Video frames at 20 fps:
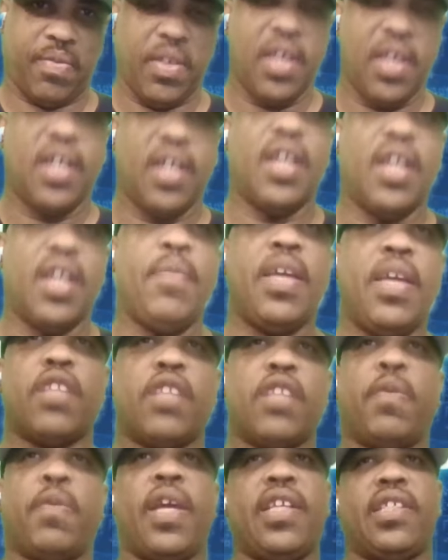Let me
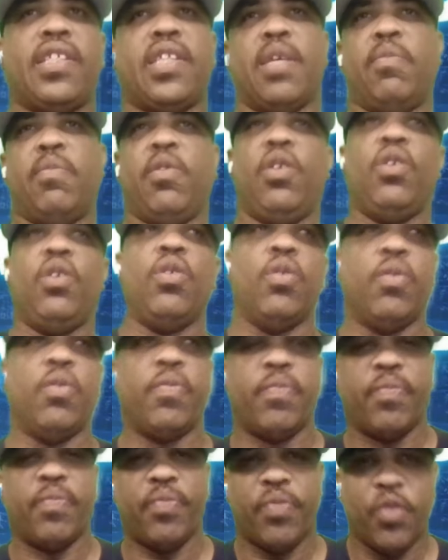explain something to you.
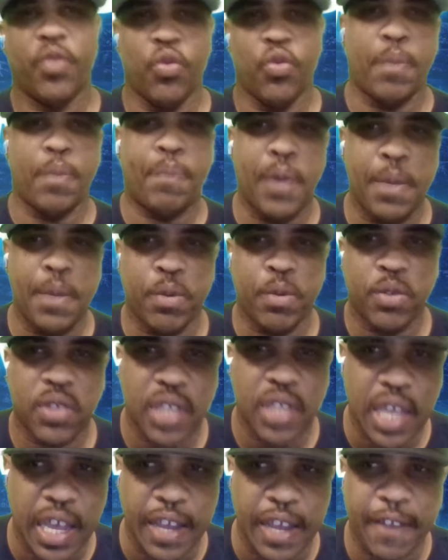What people
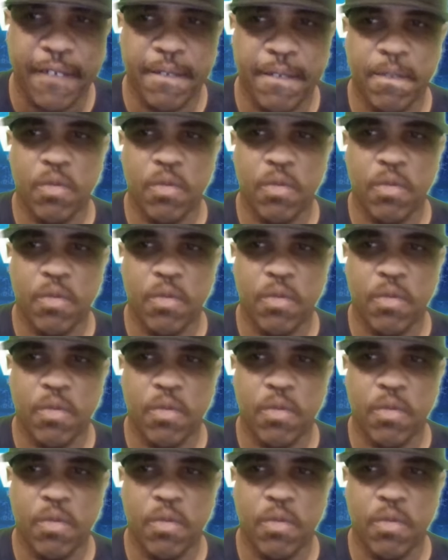say